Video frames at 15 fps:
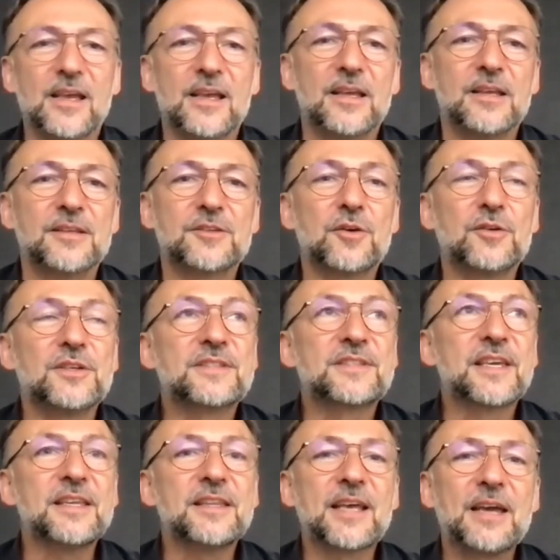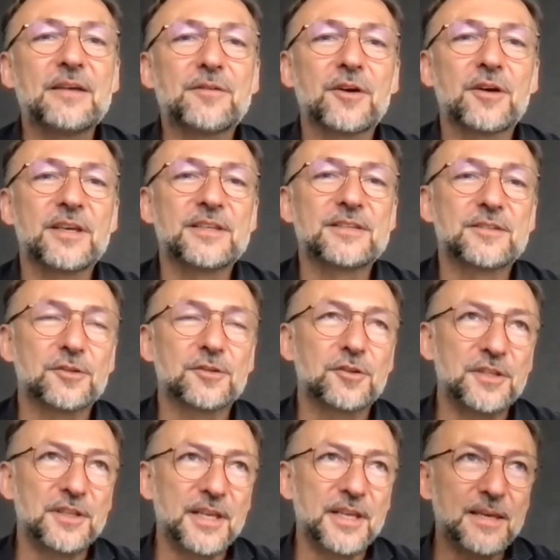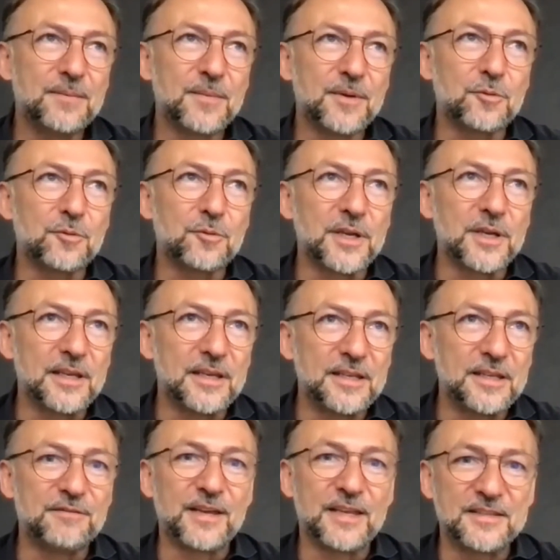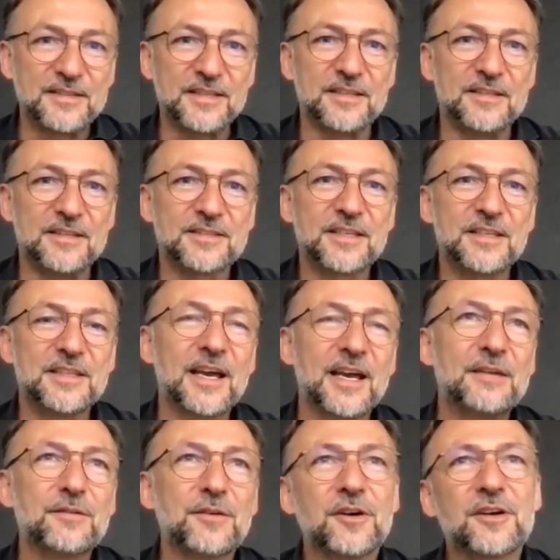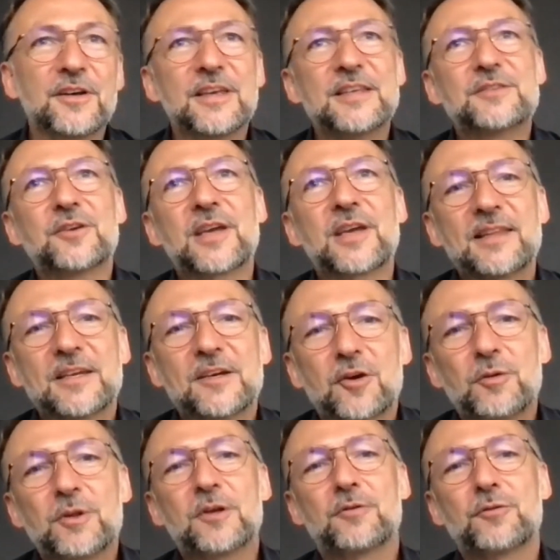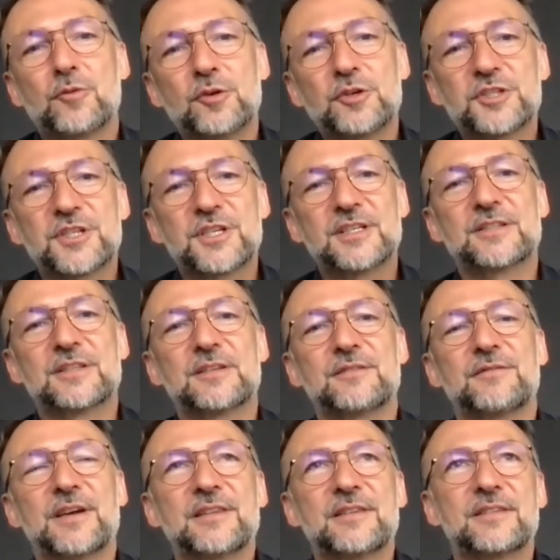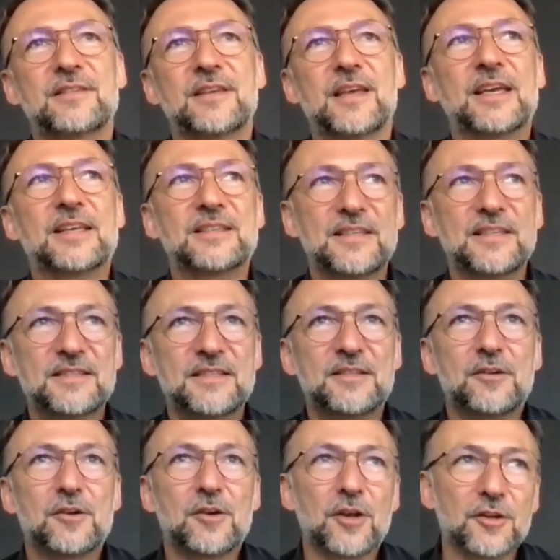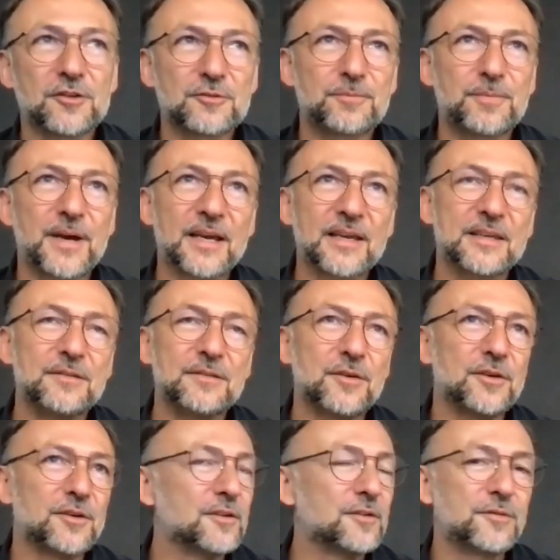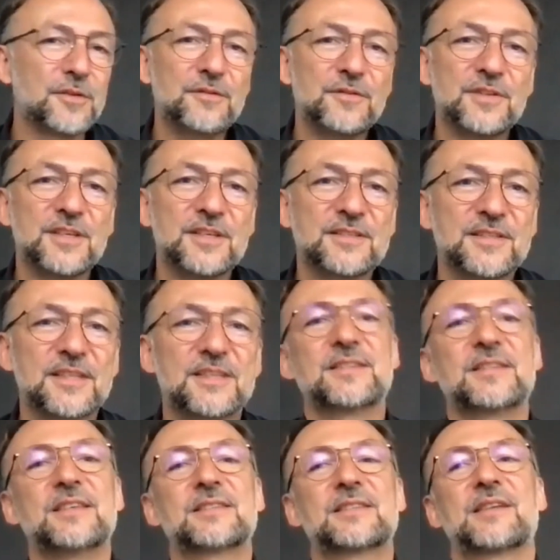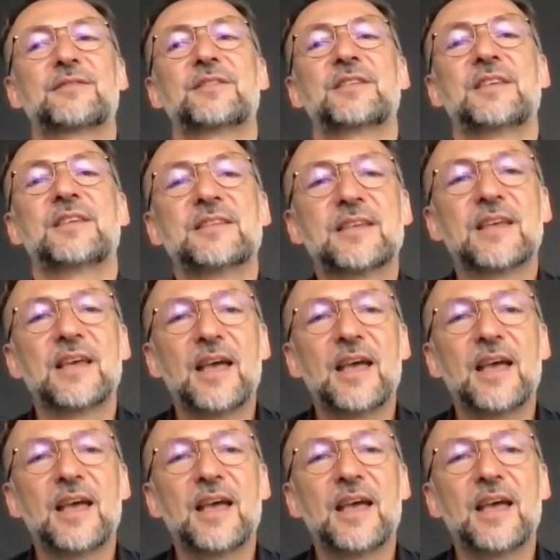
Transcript: So Skin Diver is not a name we invented. Skin Diver is a category of watches that existed a lot back in the 50s, 60s, 70s.